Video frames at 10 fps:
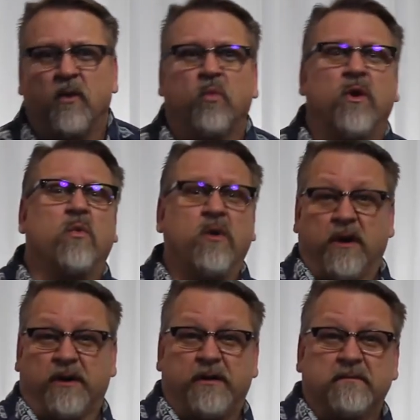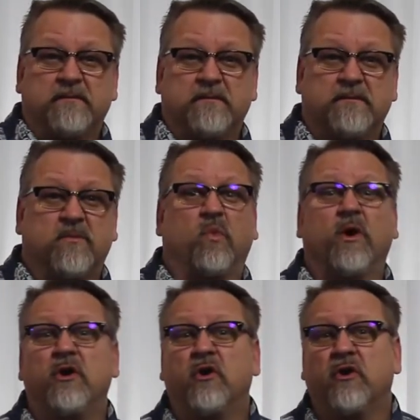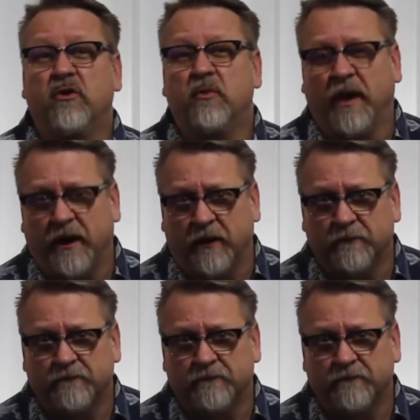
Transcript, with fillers: what worked, what you could do better,